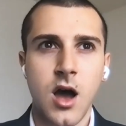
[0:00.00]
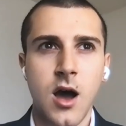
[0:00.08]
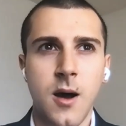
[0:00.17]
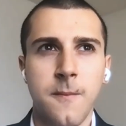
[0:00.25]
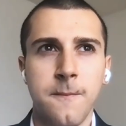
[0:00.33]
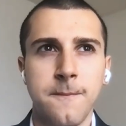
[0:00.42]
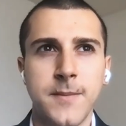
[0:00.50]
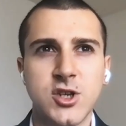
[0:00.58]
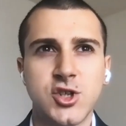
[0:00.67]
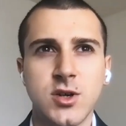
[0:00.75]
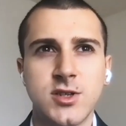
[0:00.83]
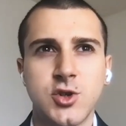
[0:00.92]

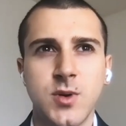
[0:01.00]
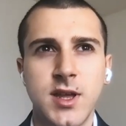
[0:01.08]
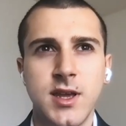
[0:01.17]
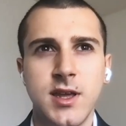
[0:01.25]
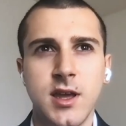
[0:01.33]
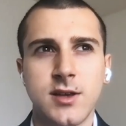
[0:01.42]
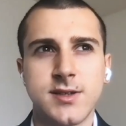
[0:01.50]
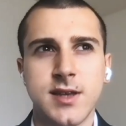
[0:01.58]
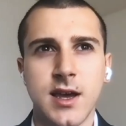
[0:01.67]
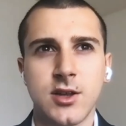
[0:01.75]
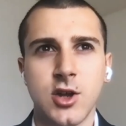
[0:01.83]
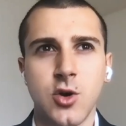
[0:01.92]
So it's really a
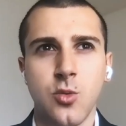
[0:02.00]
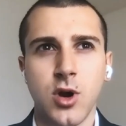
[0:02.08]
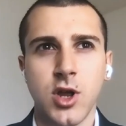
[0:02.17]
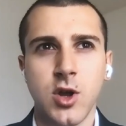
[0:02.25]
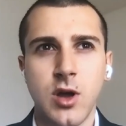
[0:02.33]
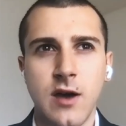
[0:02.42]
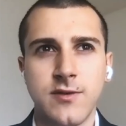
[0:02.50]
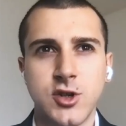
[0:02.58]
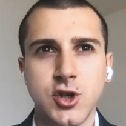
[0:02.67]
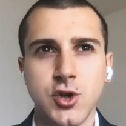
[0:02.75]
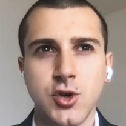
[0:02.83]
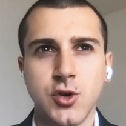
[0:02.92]
sector where you have
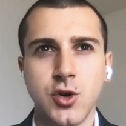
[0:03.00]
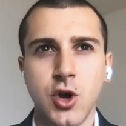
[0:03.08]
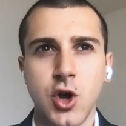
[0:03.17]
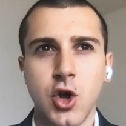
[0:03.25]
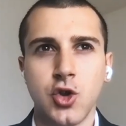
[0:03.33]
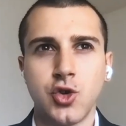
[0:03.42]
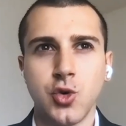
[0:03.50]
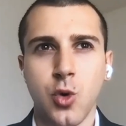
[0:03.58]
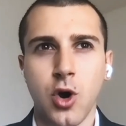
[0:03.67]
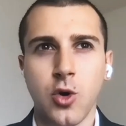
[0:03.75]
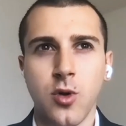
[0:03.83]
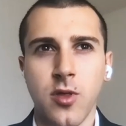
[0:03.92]
to
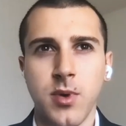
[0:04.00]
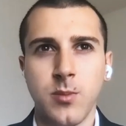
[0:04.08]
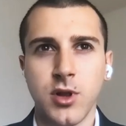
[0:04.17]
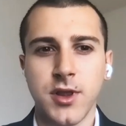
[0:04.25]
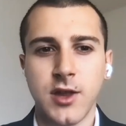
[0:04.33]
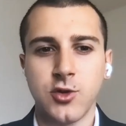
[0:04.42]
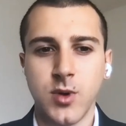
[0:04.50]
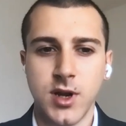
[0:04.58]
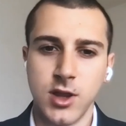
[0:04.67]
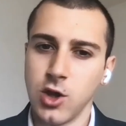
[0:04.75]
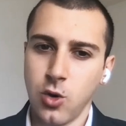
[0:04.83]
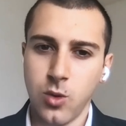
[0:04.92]
work with people that
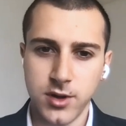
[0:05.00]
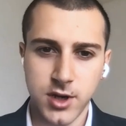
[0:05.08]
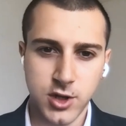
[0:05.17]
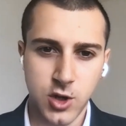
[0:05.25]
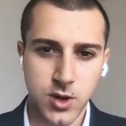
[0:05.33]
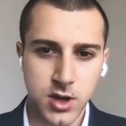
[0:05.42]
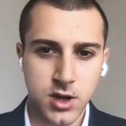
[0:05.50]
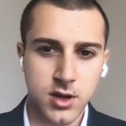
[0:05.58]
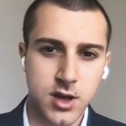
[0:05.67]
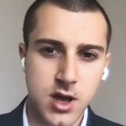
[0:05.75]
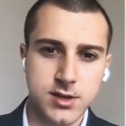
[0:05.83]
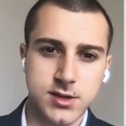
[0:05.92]
really know what they're doing.
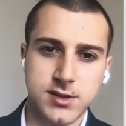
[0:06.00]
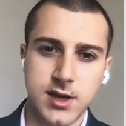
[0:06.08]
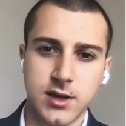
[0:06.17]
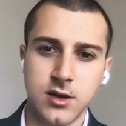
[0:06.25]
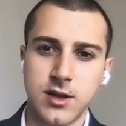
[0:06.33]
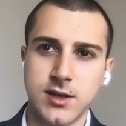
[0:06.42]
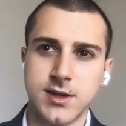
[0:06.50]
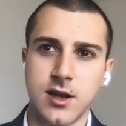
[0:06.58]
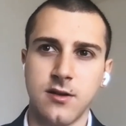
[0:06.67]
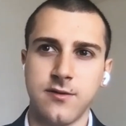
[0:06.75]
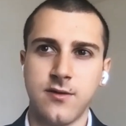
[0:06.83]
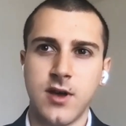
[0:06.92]
It's a sector that's kind
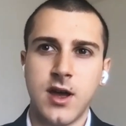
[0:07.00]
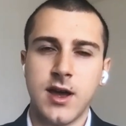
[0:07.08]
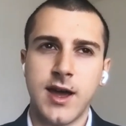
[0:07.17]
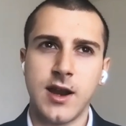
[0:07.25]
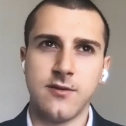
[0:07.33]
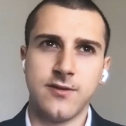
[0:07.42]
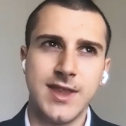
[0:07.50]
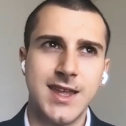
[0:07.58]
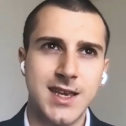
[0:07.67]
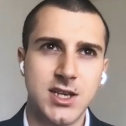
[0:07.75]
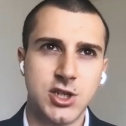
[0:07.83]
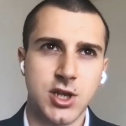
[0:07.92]
of
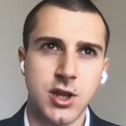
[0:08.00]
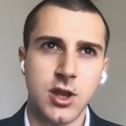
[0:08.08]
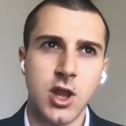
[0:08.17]
niche.